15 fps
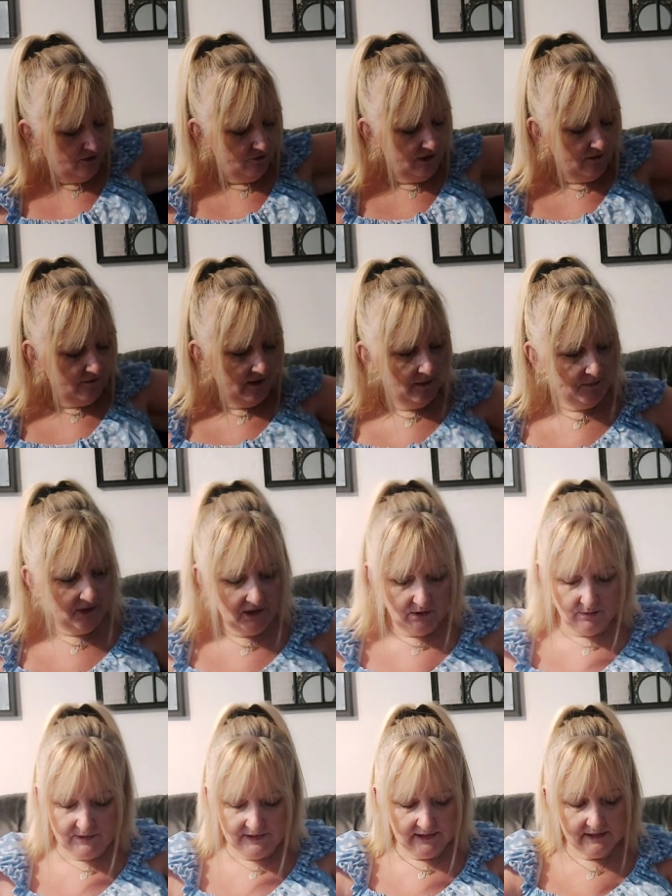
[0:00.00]
three
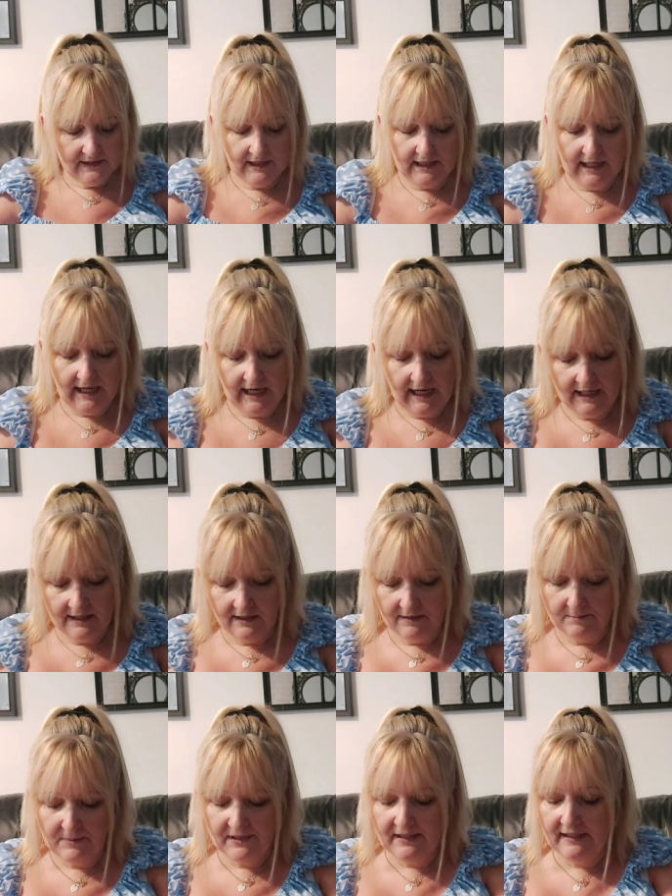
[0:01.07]
Fabulosas again,
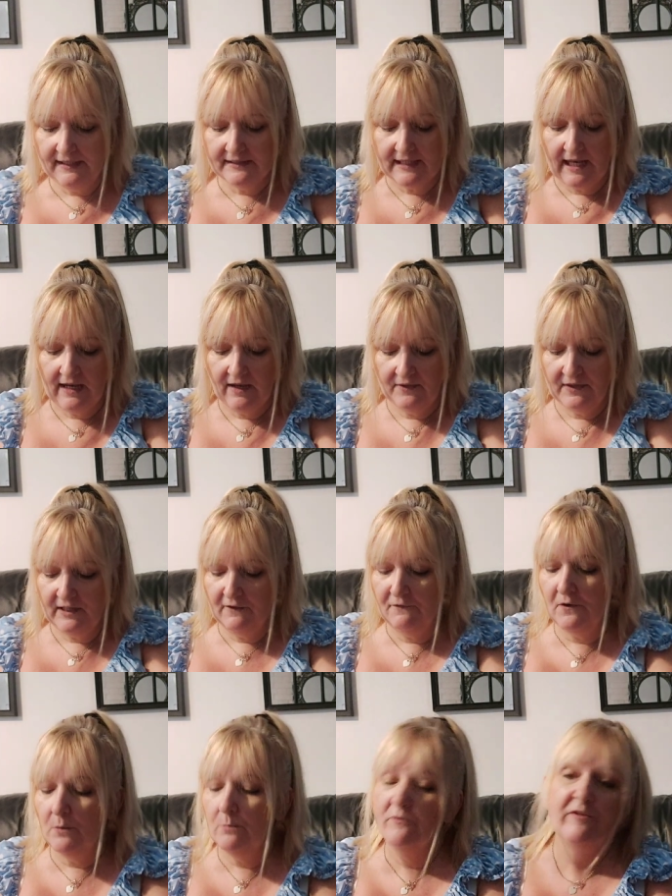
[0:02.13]
but these are the
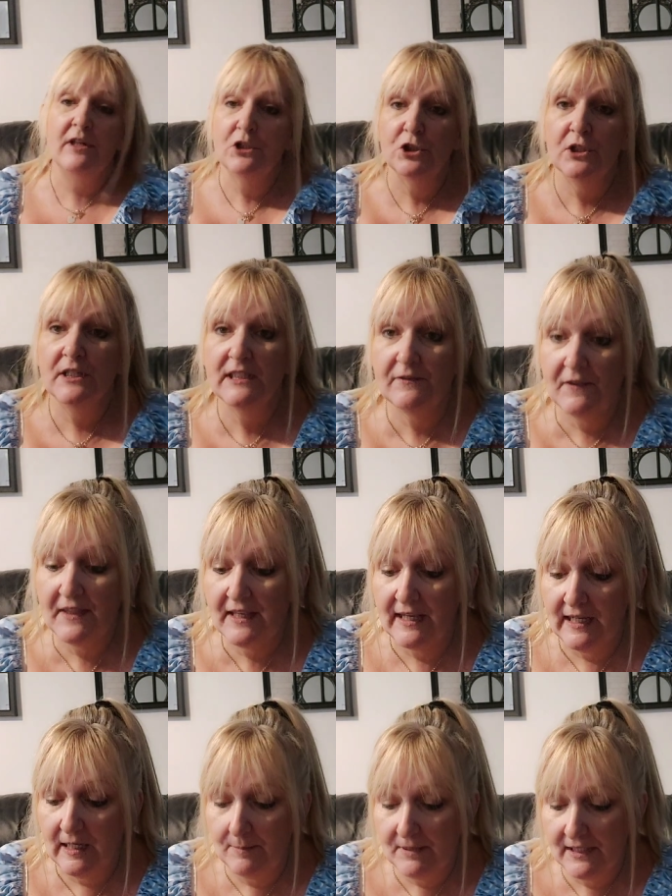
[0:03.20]
foam fresheners for the
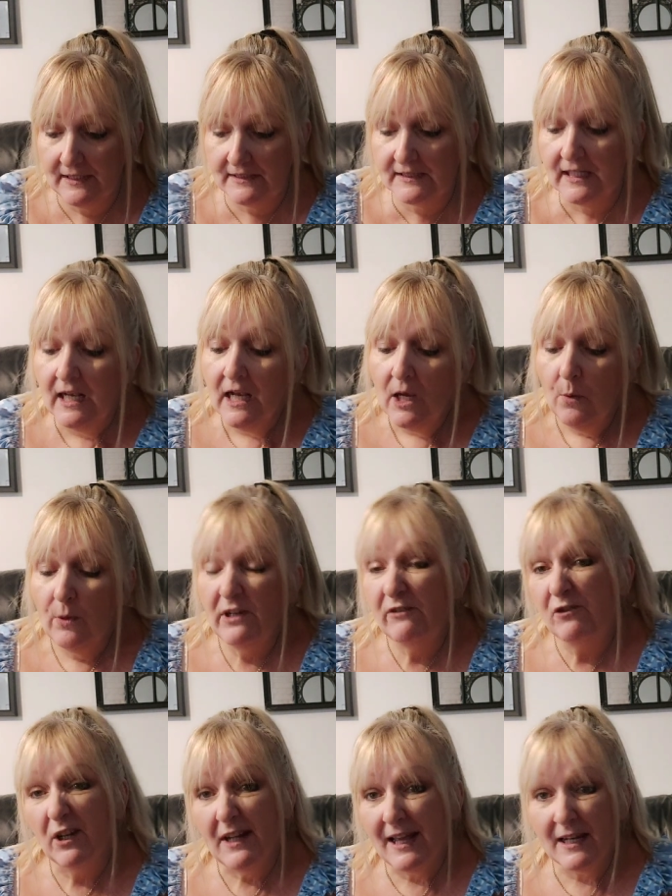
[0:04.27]
carpets. When
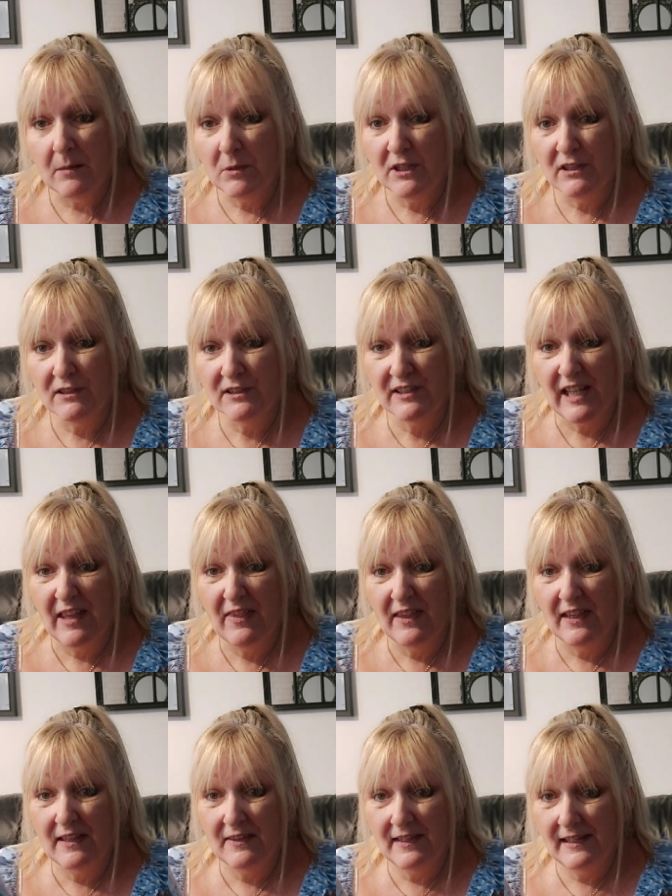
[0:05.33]
you've got animals, I
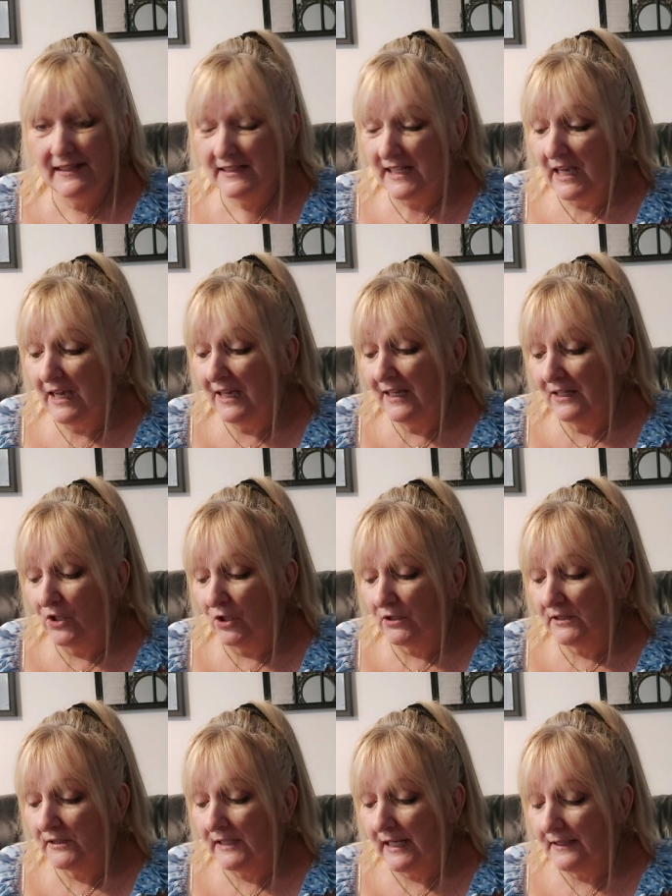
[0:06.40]
think these are a
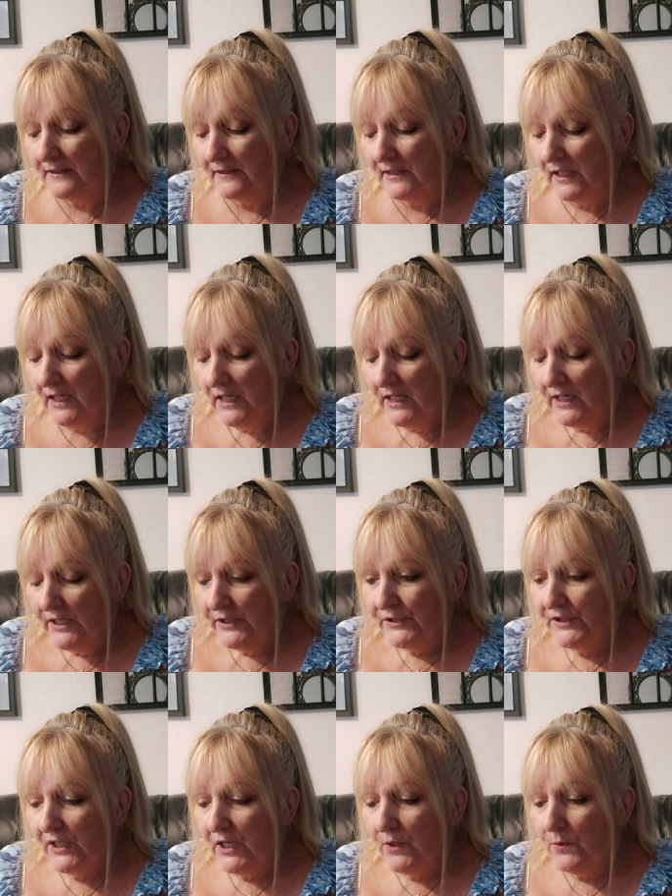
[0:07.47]
godsend.
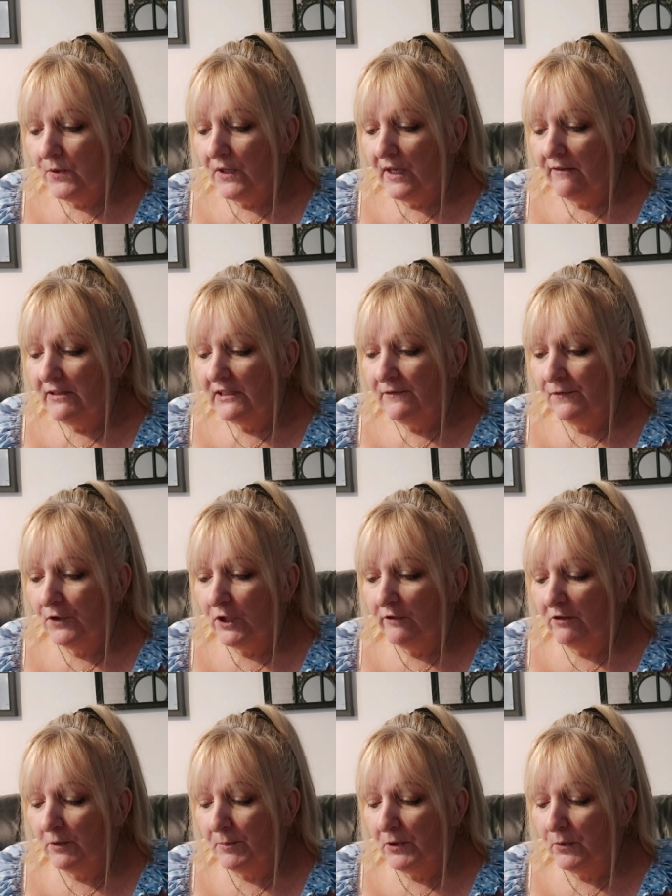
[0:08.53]
So there is
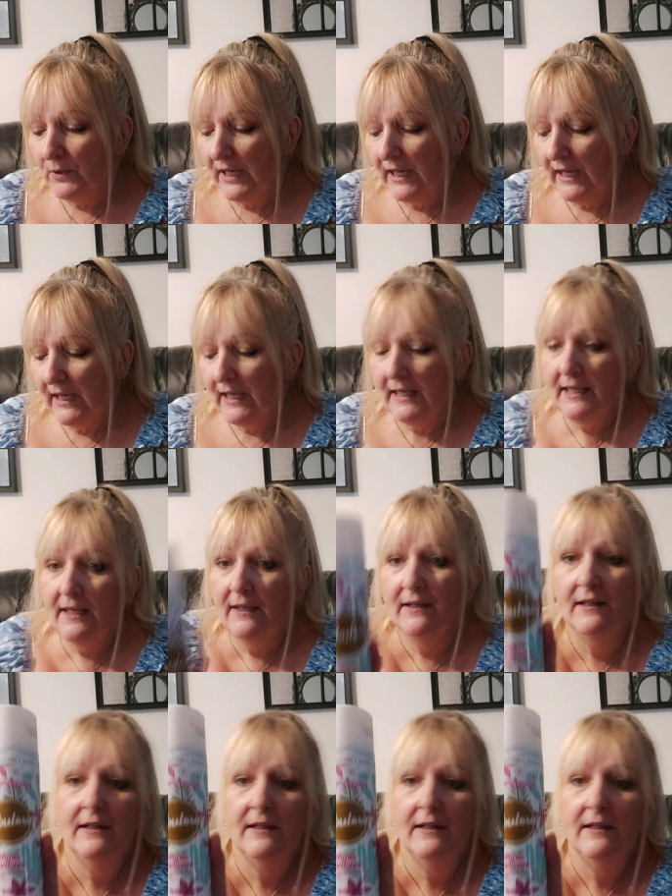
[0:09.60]
floral bouquet.